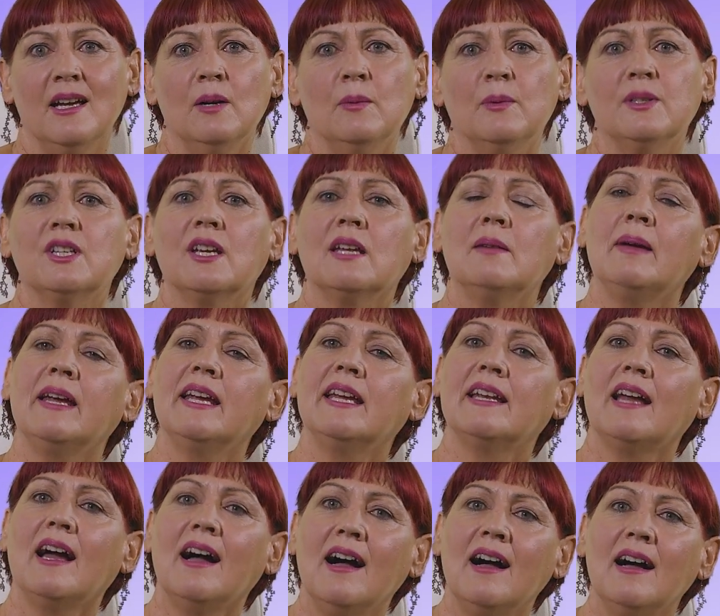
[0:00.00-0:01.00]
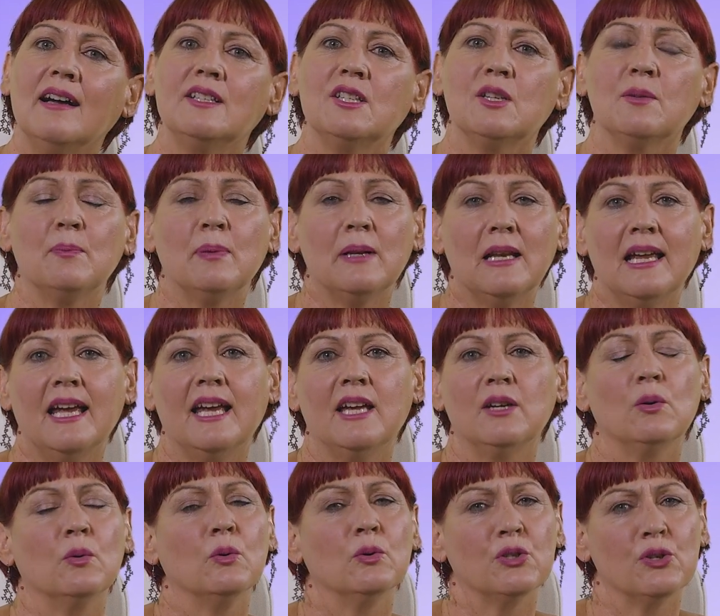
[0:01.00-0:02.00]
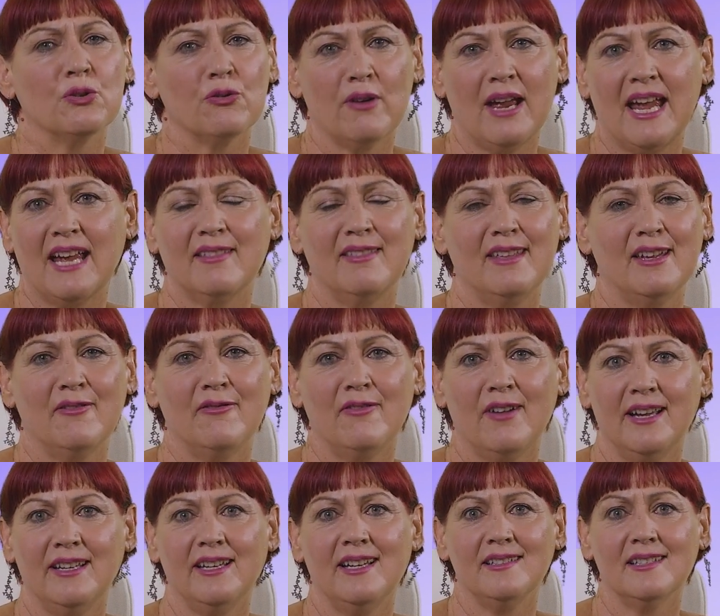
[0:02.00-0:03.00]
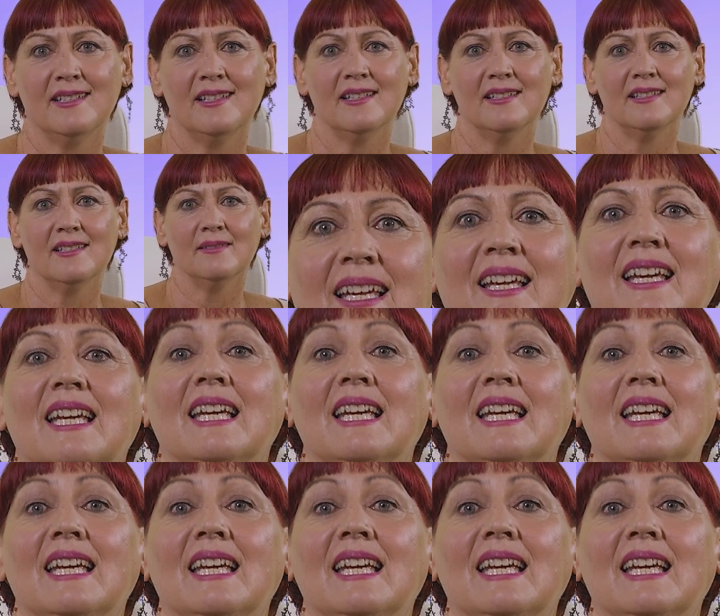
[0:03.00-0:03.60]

which can make it hard to plan or track their finances.